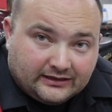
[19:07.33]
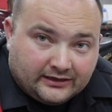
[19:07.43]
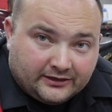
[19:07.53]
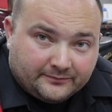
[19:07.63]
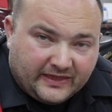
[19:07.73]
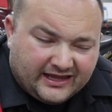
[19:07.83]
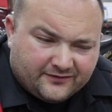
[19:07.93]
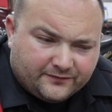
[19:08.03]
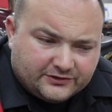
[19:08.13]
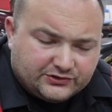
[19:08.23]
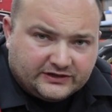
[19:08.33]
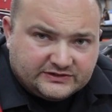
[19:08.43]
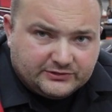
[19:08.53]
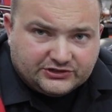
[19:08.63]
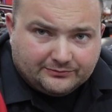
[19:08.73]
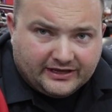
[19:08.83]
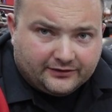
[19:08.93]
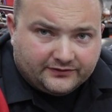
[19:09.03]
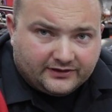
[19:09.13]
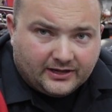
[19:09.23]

Um, and for the transmission mount,